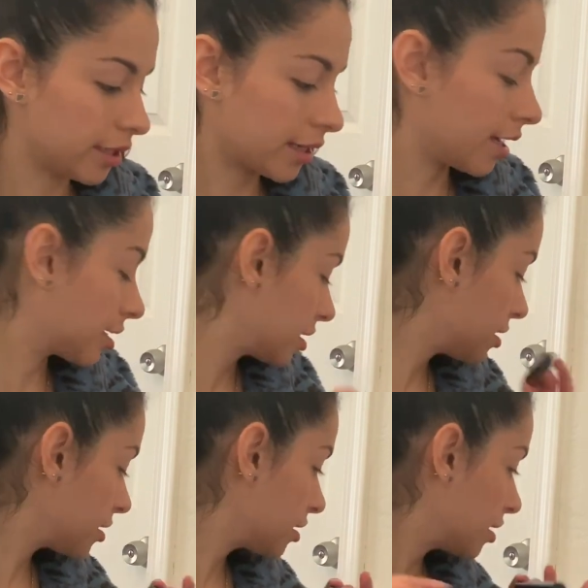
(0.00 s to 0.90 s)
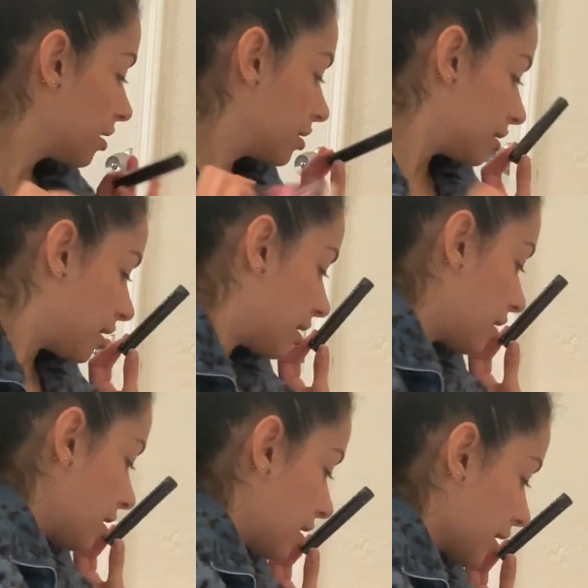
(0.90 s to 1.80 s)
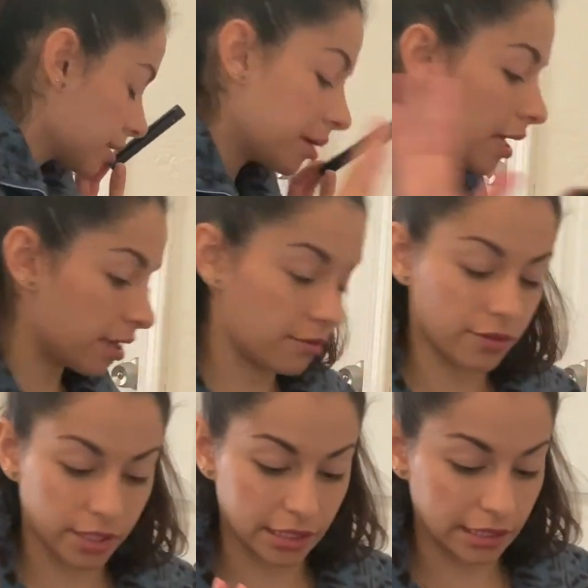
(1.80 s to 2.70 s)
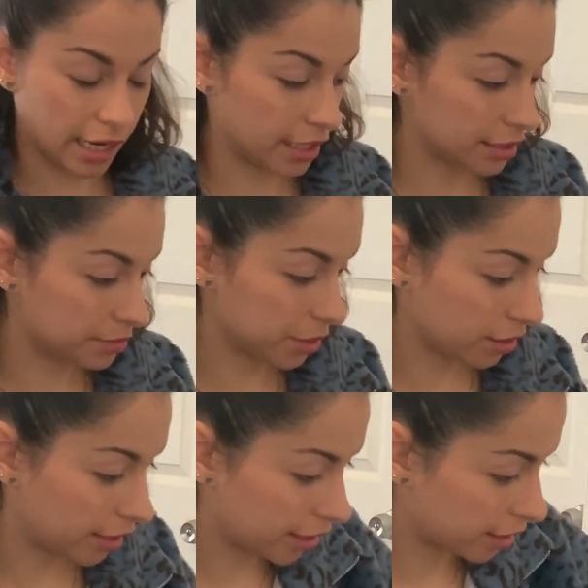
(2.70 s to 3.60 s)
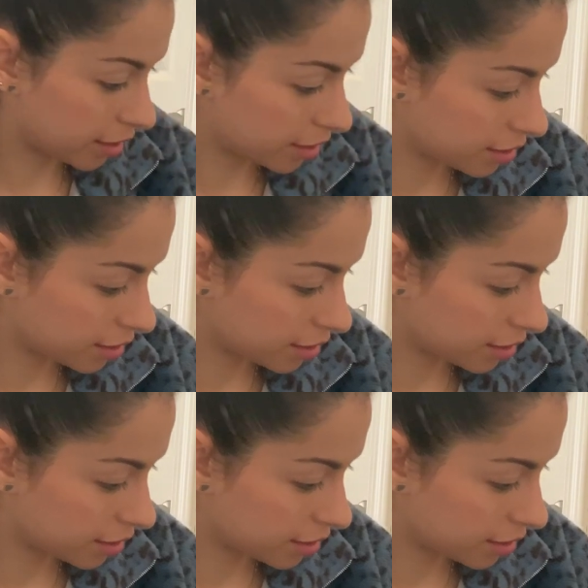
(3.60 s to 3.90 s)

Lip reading: Like, I can pay for this size, but like,